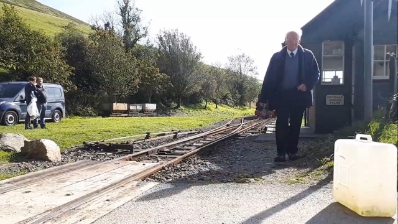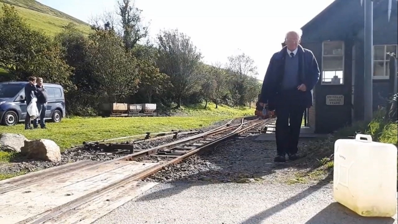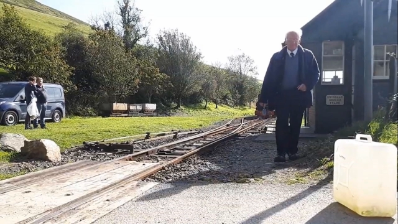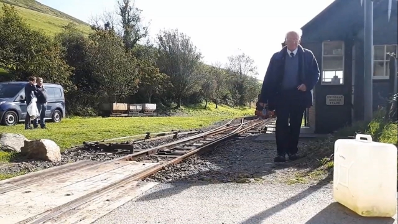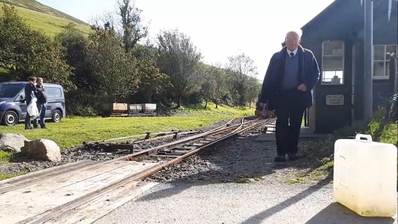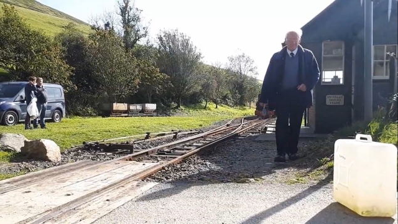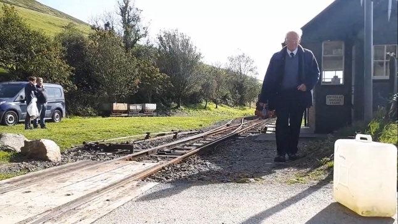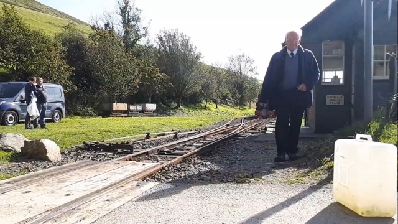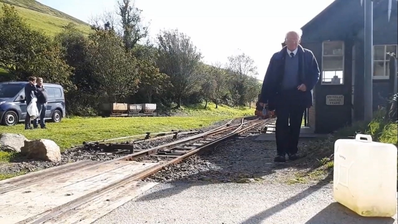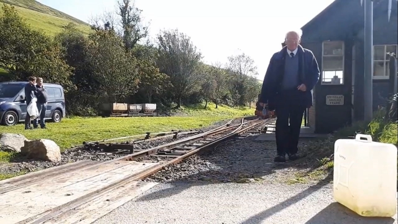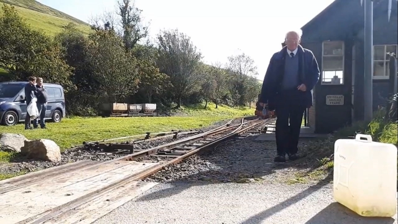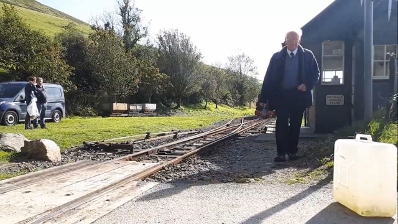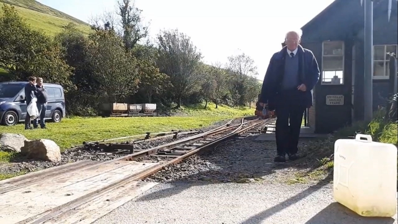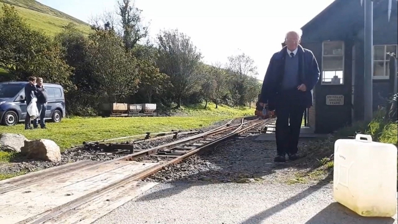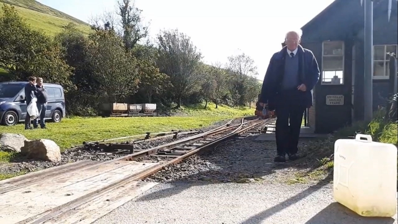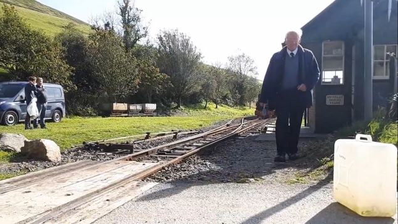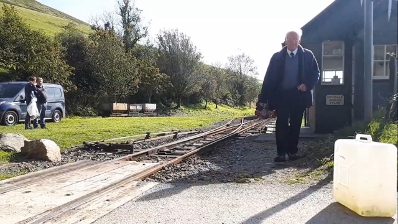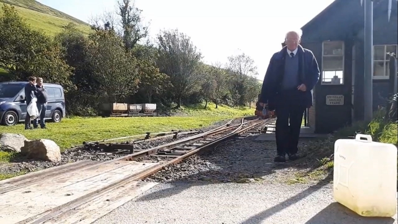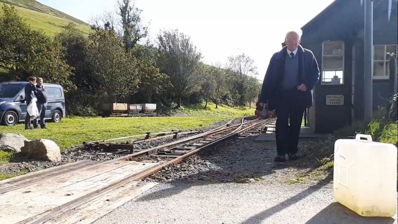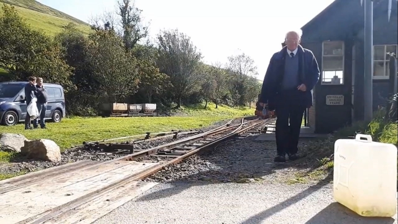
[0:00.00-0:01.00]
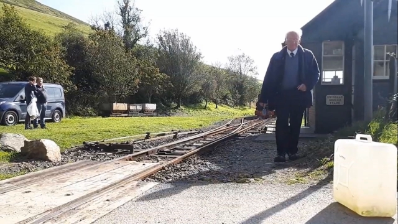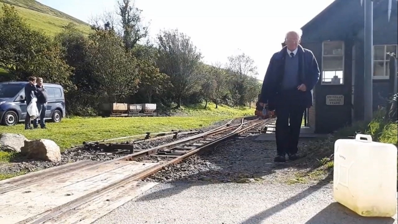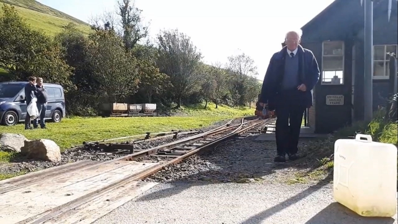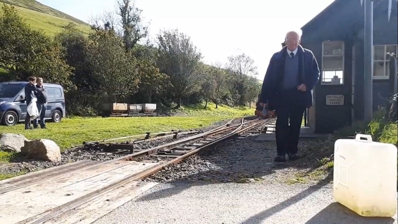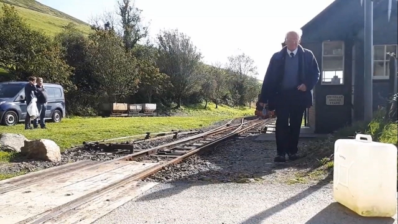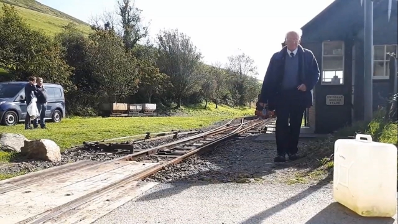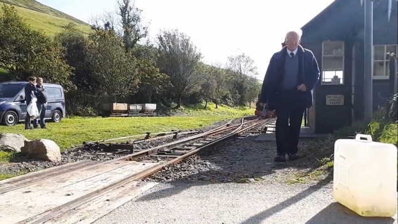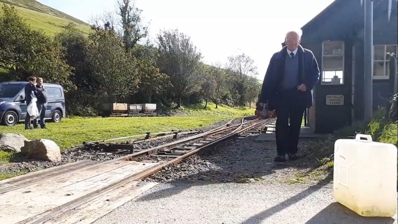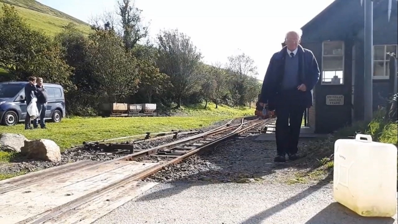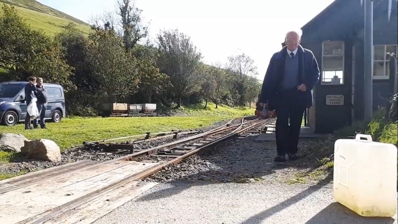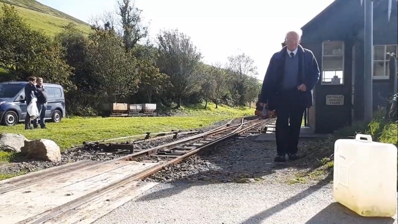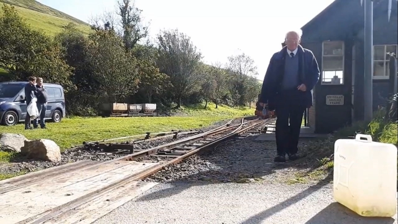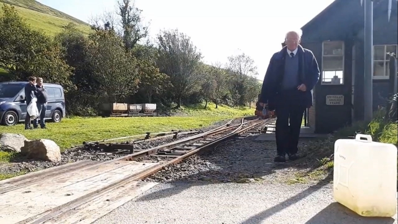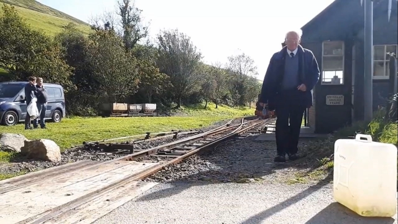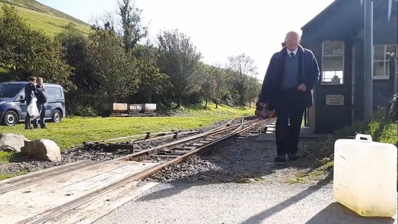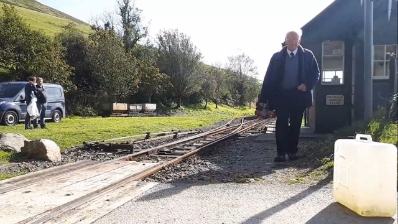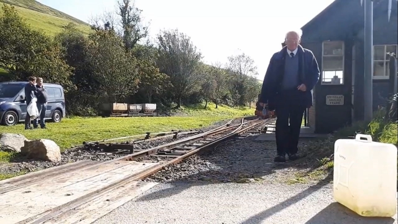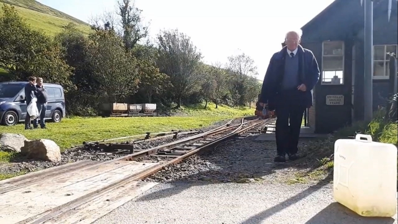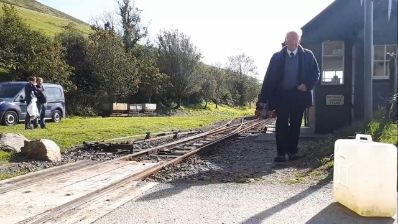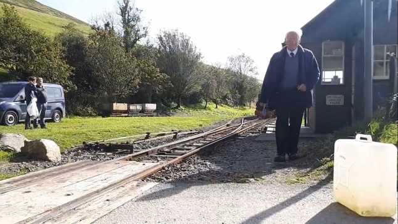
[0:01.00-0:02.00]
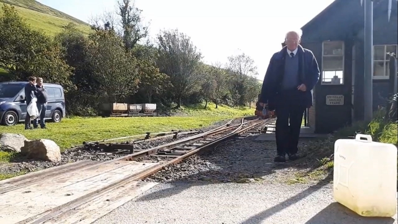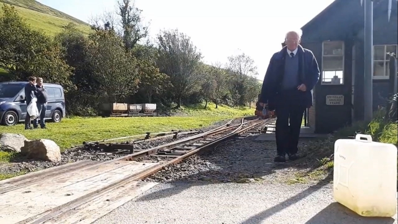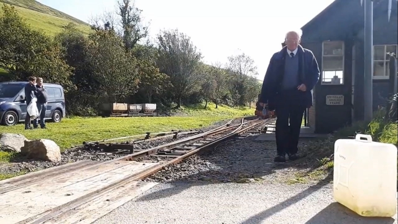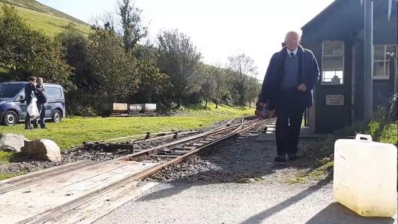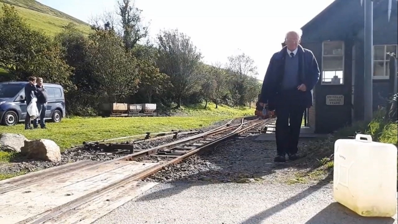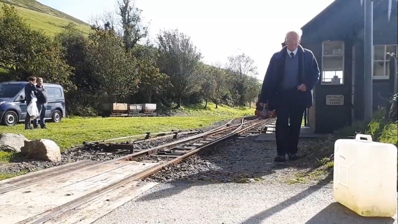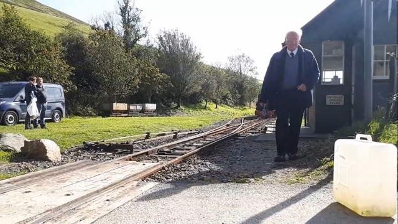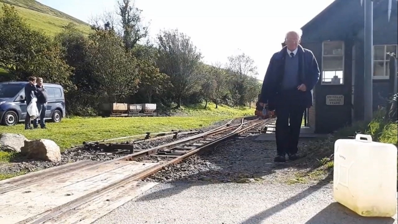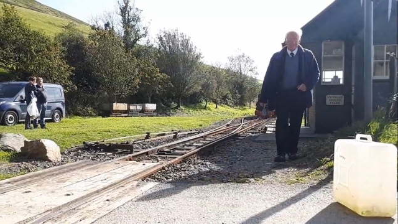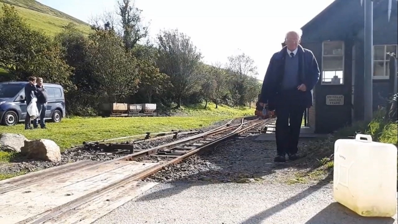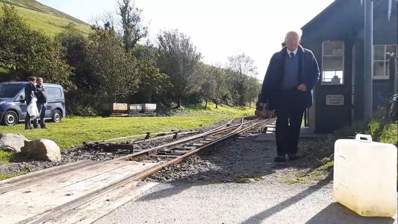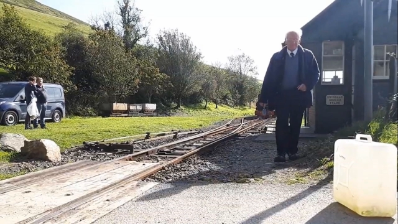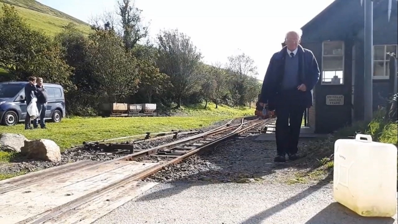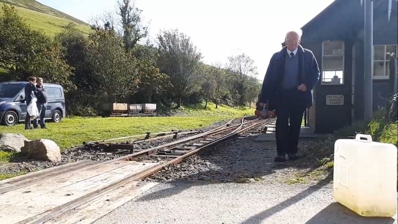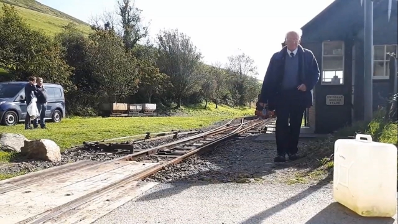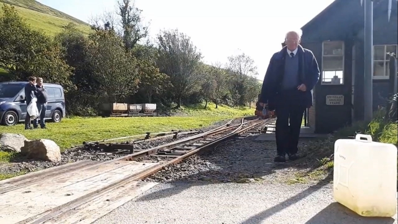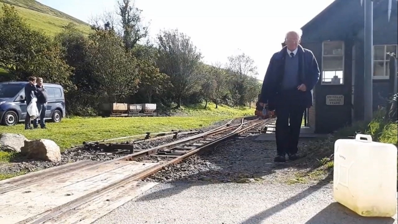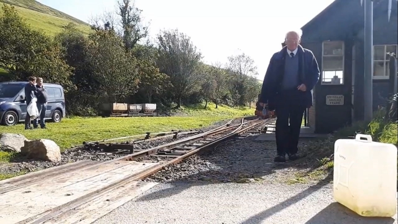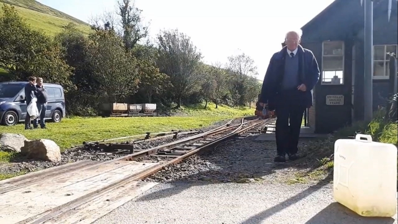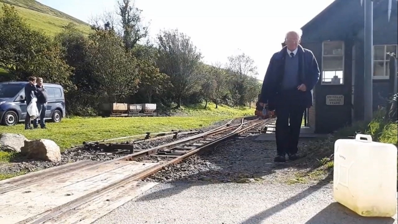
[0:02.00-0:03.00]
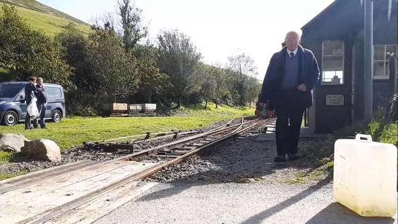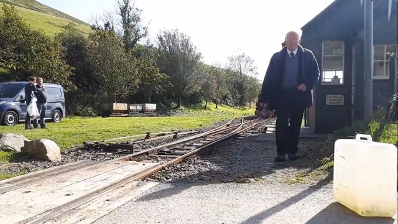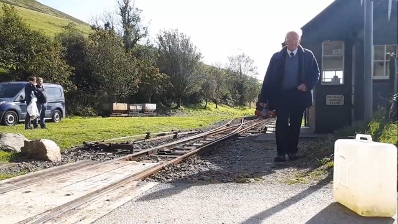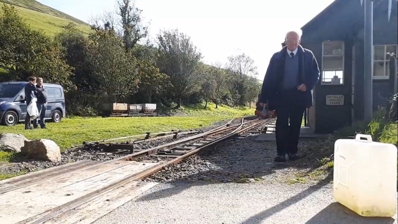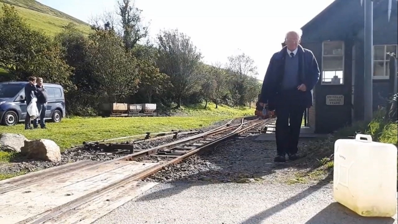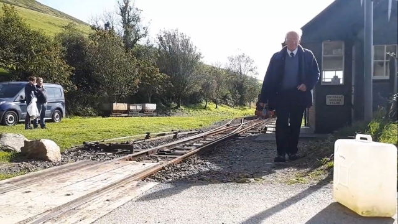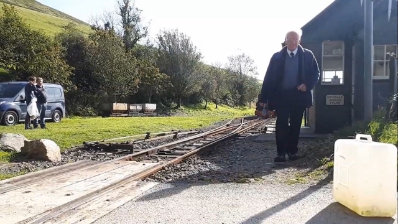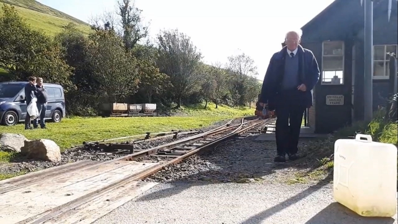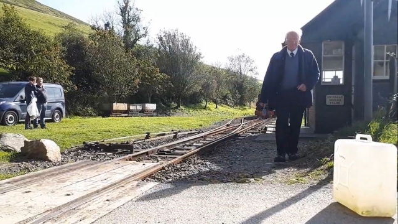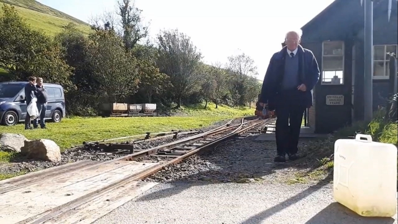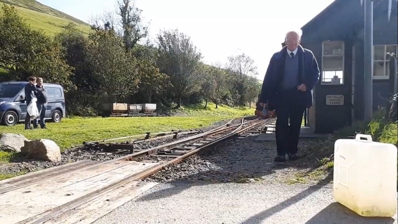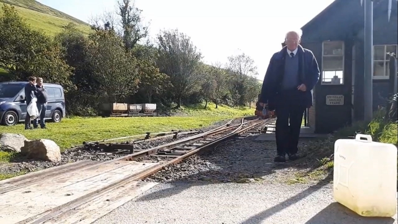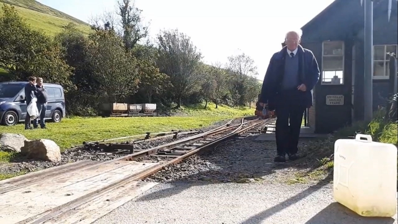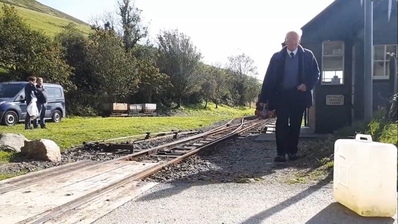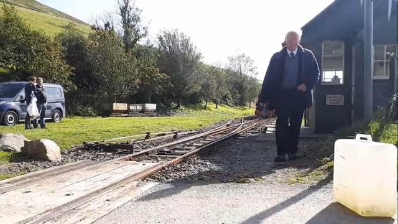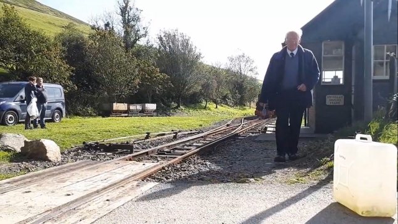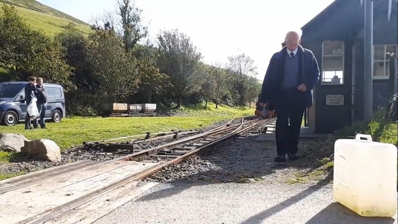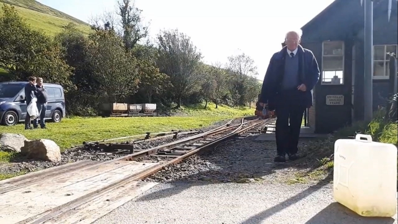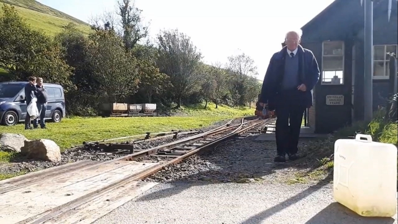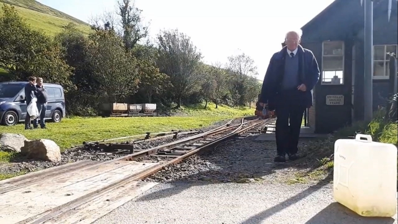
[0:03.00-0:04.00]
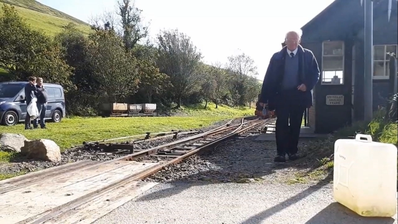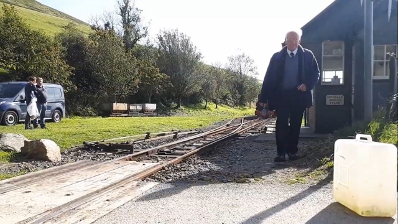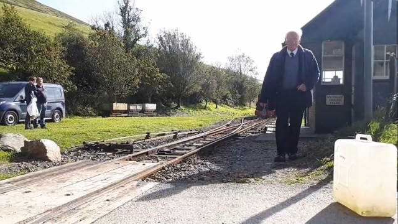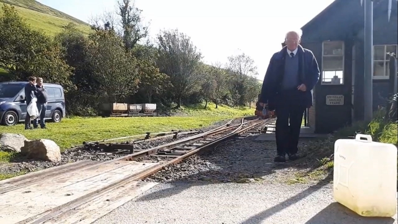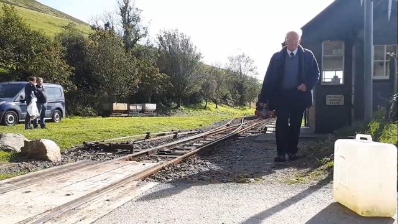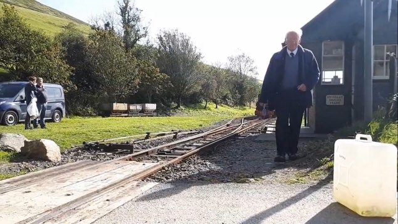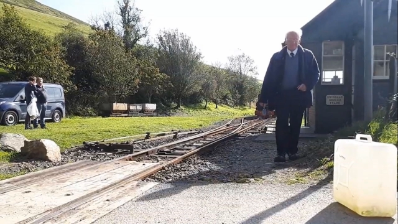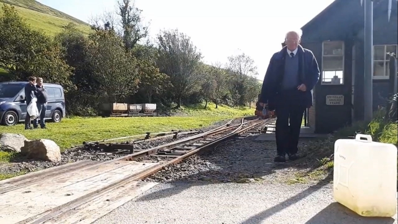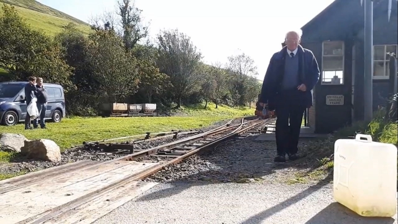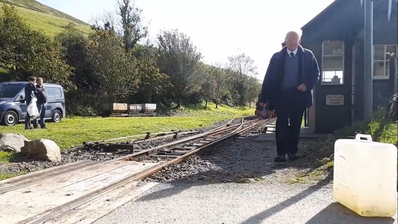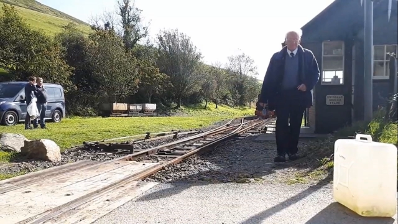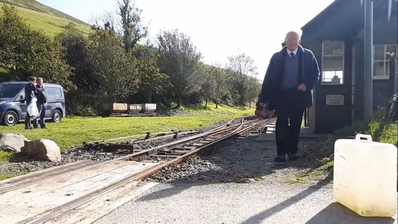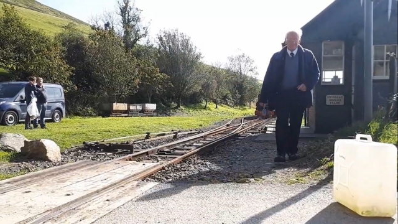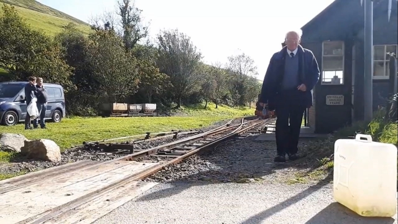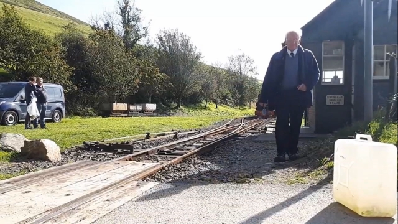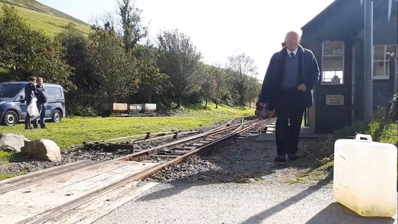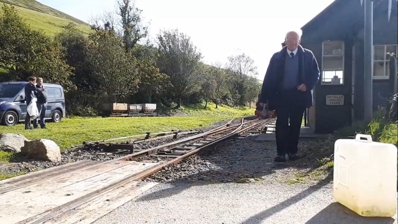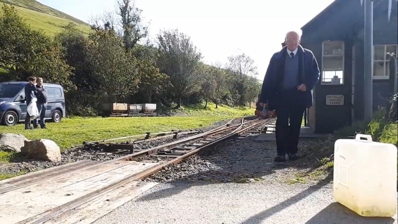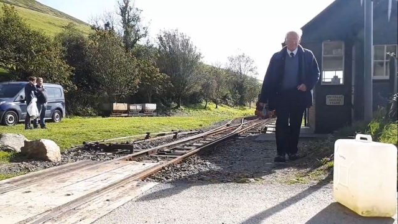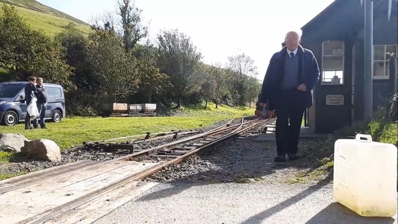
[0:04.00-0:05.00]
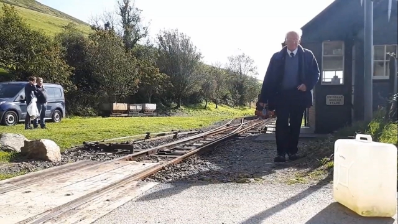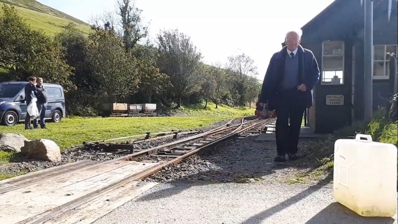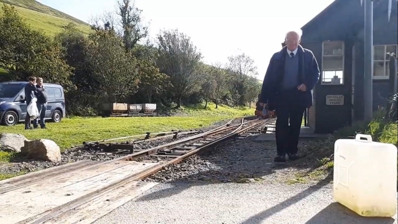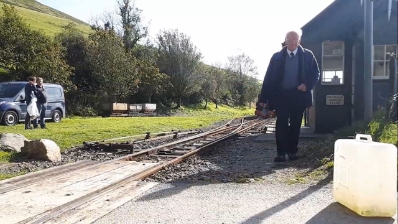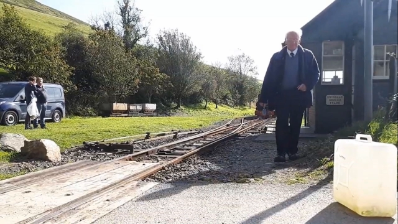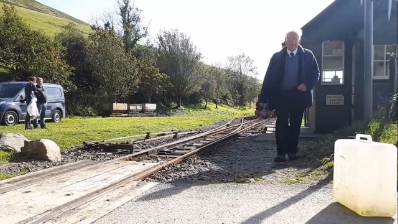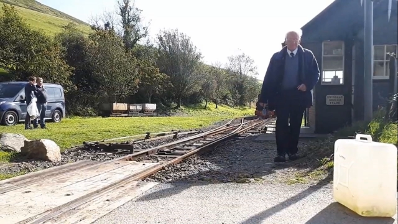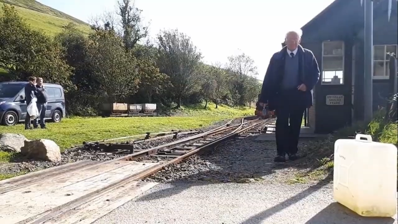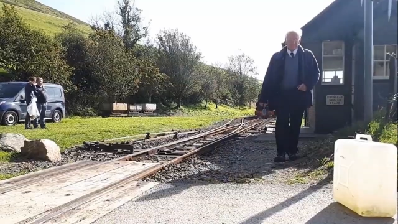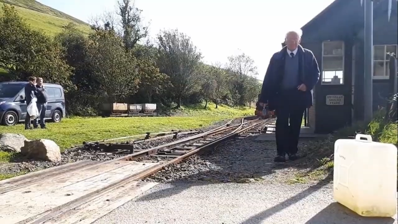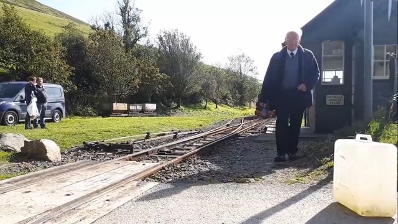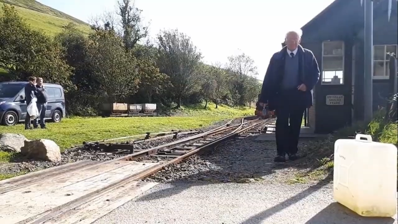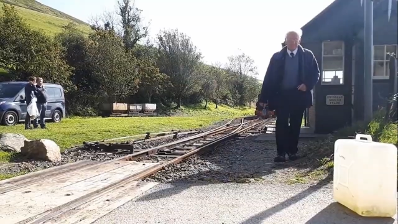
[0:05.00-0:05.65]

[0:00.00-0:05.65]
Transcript: Nobody's mouth can be seen.